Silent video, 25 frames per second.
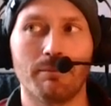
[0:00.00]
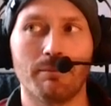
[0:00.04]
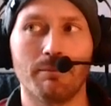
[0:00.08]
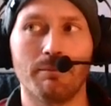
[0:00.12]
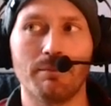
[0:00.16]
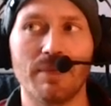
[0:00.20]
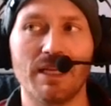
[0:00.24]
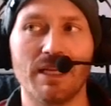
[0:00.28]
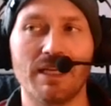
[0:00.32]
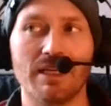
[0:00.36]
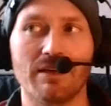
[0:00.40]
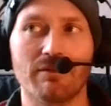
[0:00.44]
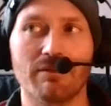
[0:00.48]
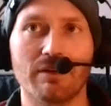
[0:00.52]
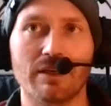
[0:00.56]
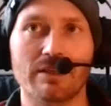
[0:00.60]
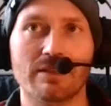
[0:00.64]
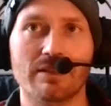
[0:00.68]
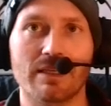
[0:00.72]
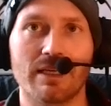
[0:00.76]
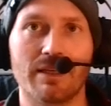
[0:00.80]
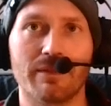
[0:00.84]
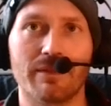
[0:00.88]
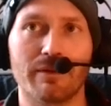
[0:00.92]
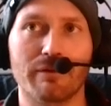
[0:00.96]
many of
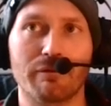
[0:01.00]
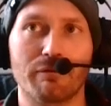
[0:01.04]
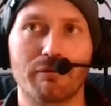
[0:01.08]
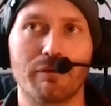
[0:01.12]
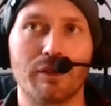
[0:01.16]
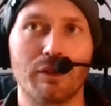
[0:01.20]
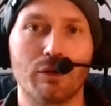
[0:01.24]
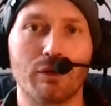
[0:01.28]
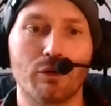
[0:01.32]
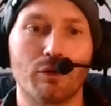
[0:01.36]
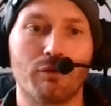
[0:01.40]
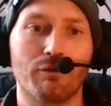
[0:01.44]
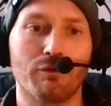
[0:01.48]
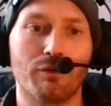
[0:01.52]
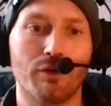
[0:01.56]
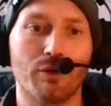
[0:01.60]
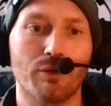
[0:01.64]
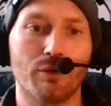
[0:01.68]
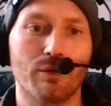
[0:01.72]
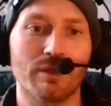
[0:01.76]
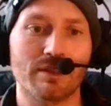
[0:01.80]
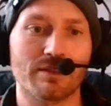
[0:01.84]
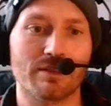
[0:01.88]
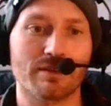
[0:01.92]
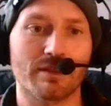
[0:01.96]
us in the field
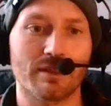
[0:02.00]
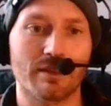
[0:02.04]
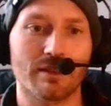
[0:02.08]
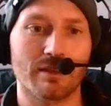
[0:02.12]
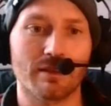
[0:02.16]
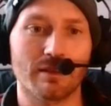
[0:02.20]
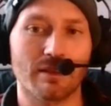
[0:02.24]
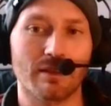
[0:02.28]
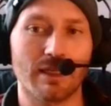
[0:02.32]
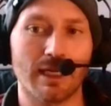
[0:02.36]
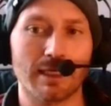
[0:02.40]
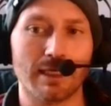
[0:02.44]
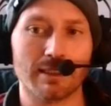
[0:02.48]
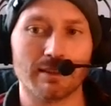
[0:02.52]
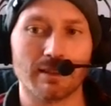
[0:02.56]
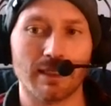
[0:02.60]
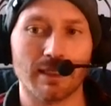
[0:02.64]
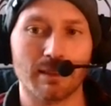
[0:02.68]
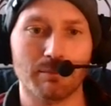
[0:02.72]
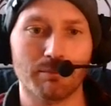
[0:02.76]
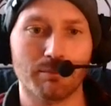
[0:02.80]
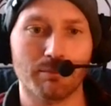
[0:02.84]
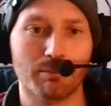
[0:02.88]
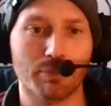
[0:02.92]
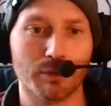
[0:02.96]
view as the next
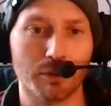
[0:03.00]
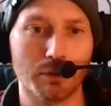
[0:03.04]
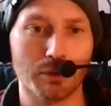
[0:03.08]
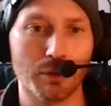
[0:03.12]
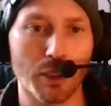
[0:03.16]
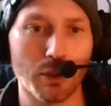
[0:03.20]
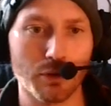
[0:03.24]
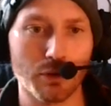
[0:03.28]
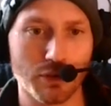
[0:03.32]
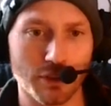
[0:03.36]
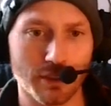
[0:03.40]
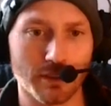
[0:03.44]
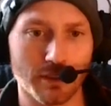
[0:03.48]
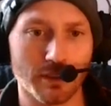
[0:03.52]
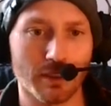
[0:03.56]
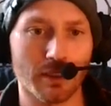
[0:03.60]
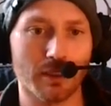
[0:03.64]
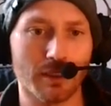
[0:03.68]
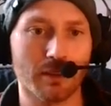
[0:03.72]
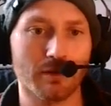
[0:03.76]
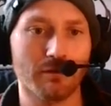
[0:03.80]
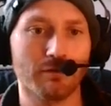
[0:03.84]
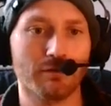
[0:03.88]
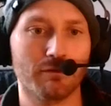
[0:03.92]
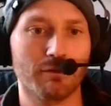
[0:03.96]
like blue ocean
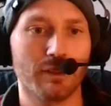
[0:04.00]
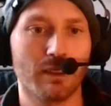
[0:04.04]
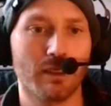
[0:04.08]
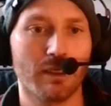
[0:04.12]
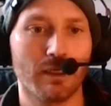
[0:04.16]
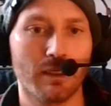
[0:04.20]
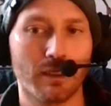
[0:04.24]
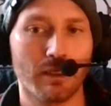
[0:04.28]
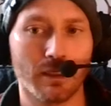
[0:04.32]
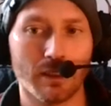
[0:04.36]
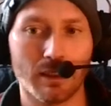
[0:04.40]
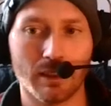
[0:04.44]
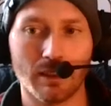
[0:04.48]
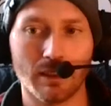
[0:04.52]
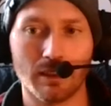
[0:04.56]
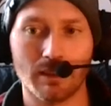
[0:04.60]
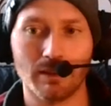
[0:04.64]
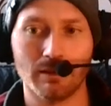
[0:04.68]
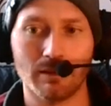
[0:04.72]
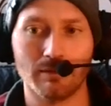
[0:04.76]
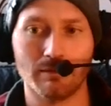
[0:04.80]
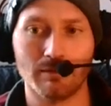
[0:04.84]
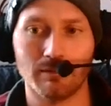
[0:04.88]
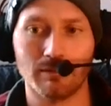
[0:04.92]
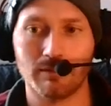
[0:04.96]

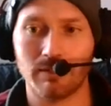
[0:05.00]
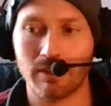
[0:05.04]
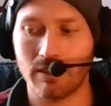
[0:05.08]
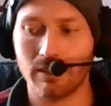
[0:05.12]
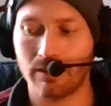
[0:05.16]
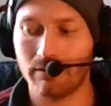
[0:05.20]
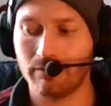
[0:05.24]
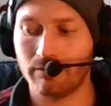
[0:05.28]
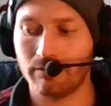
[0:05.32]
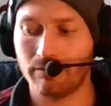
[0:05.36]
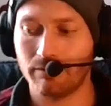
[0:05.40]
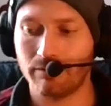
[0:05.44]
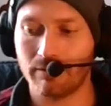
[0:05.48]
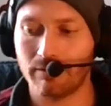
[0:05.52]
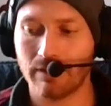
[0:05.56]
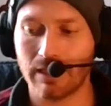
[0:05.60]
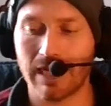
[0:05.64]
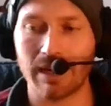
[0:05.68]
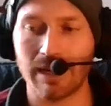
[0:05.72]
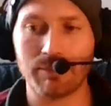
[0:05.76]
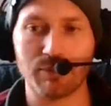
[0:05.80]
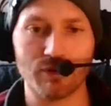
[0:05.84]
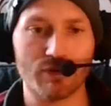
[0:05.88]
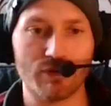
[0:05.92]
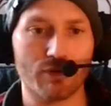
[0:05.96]
of
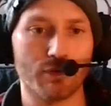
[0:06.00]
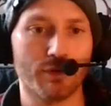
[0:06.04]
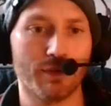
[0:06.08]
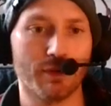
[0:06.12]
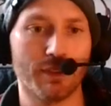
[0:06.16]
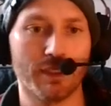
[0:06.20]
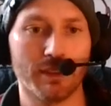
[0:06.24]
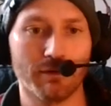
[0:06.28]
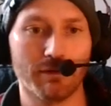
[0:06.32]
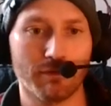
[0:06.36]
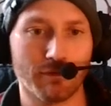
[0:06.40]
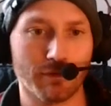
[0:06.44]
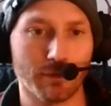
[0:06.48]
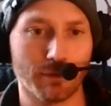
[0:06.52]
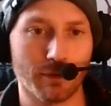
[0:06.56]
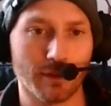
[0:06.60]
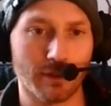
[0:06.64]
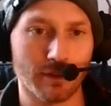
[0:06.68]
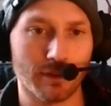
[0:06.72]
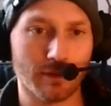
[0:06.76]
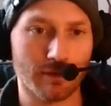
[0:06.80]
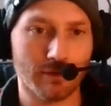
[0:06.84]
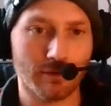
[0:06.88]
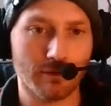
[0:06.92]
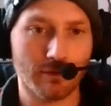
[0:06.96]
opportunity
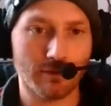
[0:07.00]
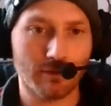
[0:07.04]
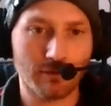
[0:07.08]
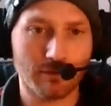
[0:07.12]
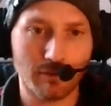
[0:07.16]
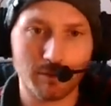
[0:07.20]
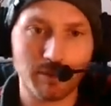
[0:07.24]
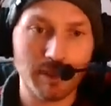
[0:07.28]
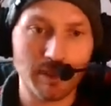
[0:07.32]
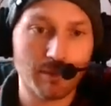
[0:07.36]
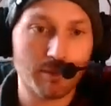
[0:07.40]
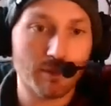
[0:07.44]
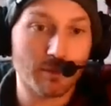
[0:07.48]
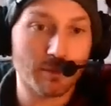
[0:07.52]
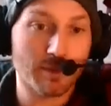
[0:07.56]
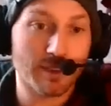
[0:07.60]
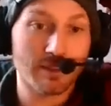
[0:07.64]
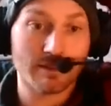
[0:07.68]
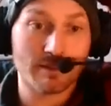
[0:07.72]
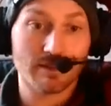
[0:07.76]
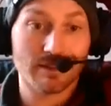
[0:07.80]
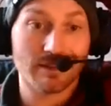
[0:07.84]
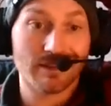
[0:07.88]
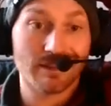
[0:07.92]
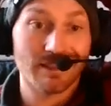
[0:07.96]
for people,
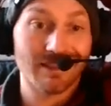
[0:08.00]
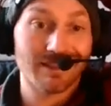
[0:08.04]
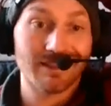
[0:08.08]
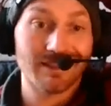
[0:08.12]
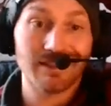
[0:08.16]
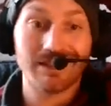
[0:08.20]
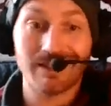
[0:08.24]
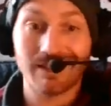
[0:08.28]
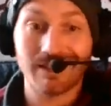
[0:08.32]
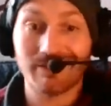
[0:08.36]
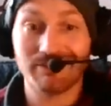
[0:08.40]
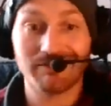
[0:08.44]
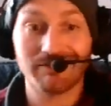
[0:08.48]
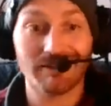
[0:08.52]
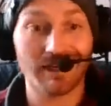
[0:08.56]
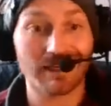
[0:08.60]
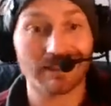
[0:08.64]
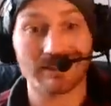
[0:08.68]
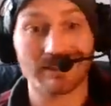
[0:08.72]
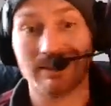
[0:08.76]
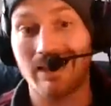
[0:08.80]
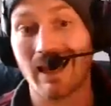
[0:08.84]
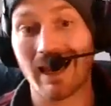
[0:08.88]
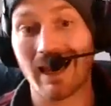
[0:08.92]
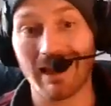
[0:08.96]
because it
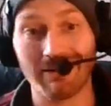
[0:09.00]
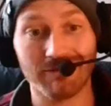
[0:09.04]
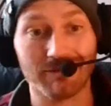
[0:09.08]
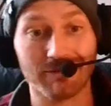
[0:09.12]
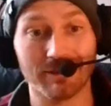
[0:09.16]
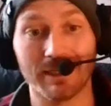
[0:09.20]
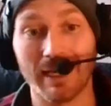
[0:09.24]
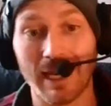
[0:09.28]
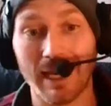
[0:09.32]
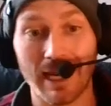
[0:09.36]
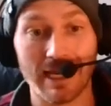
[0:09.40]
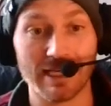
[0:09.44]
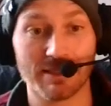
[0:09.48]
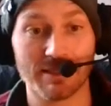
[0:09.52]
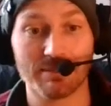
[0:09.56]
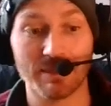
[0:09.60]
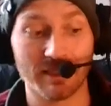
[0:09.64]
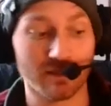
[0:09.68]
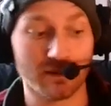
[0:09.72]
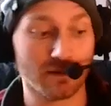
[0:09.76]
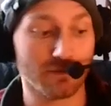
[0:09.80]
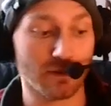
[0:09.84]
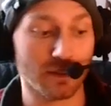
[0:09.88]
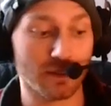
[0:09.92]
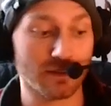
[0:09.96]
affects every
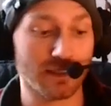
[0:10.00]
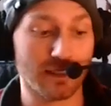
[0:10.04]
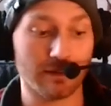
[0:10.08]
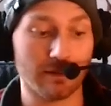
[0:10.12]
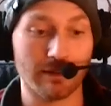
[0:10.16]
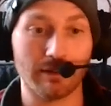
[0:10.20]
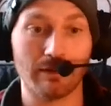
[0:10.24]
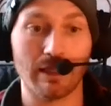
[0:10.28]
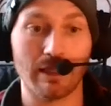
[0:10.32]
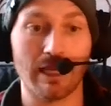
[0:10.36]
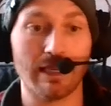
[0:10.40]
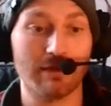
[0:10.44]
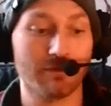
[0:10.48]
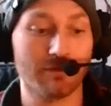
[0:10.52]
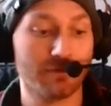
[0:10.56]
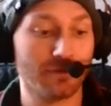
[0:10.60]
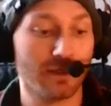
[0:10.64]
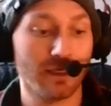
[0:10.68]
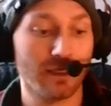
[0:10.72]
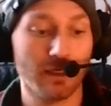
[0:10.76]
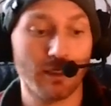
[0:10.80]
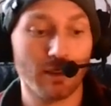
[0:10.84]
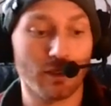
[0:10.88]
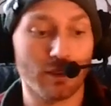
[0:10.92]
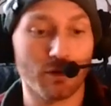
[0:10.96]
aspect of our daily life,
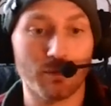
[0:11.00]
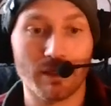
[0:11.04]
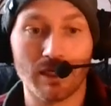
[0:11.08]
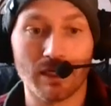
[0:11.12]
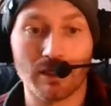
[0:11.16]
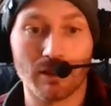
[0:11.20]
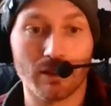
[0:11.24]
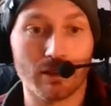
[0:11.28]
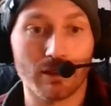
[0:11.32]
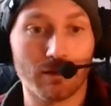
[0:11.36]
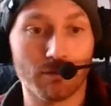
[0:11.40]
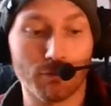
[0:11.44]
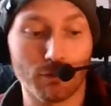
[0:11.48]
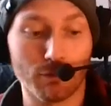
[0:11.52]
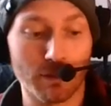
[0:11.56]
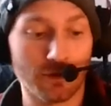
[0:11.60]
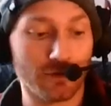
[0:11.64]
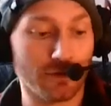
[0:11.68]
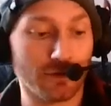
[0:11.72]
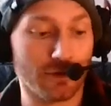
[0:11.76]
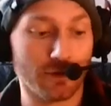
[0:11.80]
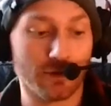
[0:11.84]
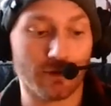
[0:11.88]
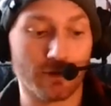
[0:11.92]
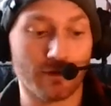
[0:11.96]
no matter
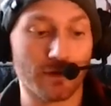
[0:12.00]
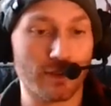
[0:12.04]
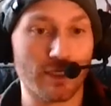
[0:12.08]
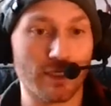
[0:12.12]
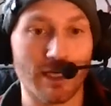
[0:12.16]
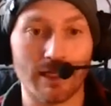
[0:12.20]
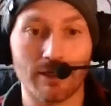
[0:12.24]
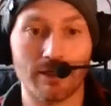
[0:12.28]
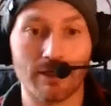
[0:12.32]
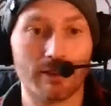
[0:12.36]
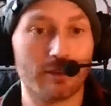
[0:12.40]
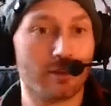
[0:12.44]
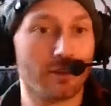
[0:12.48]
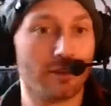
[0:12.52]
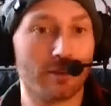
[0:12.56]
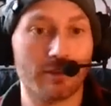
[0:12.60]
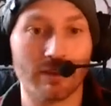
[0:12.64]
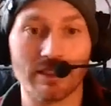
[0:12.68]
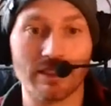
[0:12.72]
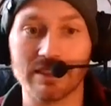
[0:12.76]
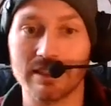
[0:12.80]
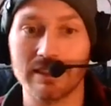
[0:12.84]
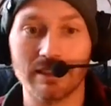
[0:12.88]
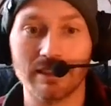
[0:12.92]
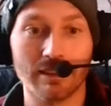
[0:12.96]
whether you're the janitor or the
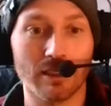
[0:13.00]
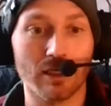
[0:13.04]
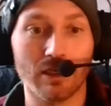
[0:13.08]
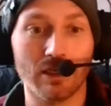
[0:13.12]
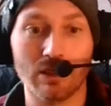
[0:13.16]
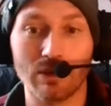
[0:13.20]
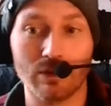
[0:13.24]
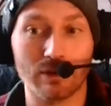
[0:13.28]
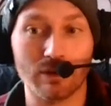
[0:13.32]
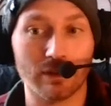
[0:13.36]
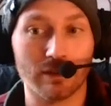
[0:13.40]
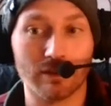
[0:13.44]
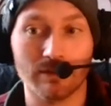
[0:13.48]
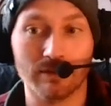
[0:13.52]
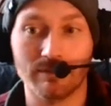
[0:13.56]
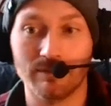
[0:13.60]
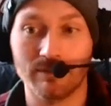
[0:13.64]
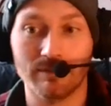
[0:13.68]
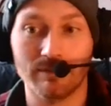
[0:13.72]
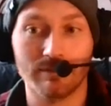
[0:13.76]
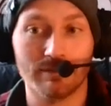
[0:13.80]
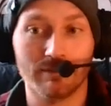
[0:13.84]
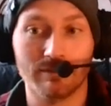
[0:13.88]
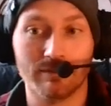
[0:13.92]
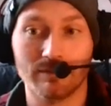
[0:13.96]
CEO or
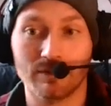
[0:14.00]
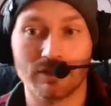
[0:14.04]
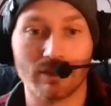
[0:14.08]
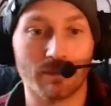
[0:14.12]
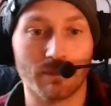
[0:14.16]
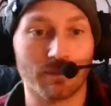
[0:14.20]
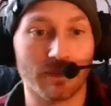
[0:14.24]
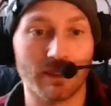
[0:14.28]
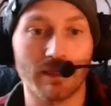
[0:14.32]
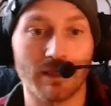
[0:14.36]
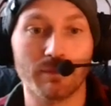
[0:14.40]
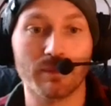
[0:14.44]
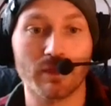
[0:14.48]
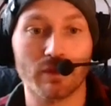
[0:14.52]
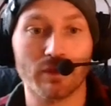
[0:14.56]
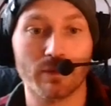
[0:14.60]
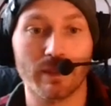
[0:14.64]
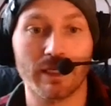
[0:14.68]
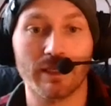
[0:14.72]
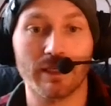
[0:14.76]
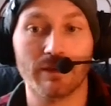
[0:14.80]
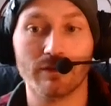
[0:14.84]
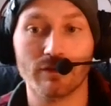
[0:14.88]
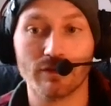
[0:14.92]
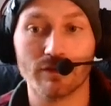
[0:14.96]
something in
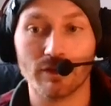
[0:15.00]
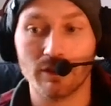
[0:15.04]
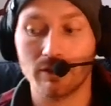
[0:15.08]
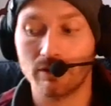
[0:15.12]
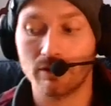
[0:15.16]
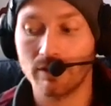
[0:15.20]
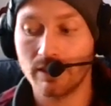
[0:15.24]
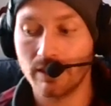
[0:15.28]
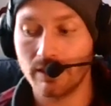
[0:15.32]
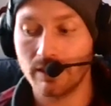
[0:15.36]
between. So,